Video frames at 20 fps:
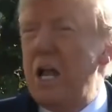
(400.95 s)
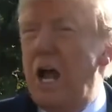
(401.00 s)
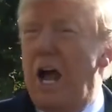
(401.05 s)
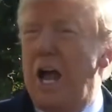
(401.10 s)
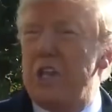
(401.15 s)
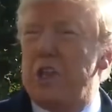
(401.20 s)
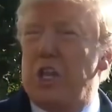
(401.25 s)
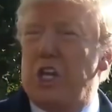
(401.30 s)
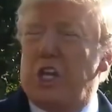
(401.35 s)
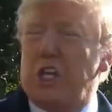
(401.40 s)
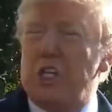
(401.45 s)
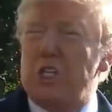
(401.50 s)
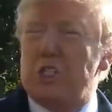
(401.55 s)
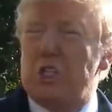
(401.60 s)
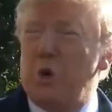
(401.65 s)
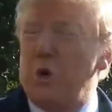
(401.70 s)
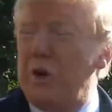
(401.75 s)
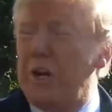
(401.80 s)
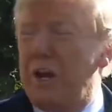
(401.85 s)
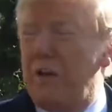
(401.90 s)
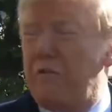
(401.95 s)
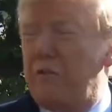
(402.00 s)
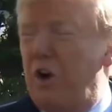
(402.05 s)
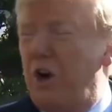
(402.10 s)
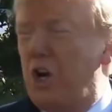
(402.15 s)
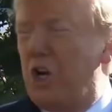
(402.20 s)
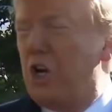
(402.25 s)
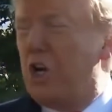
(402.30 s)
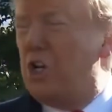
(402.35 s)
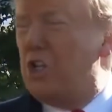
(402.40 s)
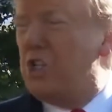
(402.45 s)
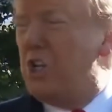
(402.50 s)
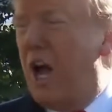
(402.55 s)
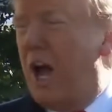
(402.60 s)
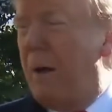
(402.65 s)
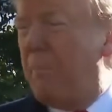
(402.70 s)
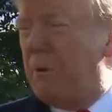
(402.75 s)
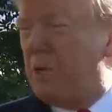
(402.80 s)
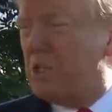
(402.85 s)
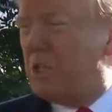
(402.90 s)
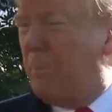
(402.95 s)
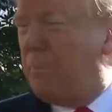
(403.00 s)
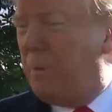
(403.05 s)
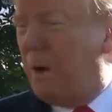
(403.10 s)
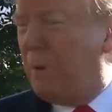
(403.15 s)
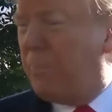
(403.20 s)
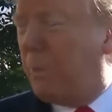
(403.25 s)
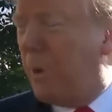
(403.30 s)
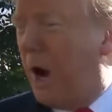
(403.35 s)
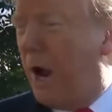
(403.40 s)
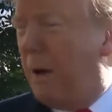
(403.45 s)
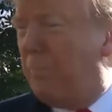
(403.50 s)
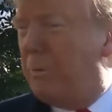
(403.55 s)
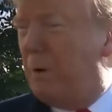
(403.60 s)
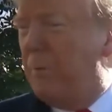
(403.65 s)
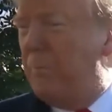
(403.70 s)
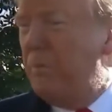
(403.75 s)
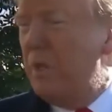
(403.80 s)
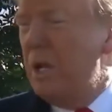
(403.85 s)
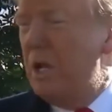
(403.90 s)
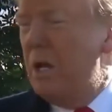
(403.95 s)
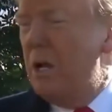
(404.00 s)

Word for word: I think he's doing a very good job. It's a big problem.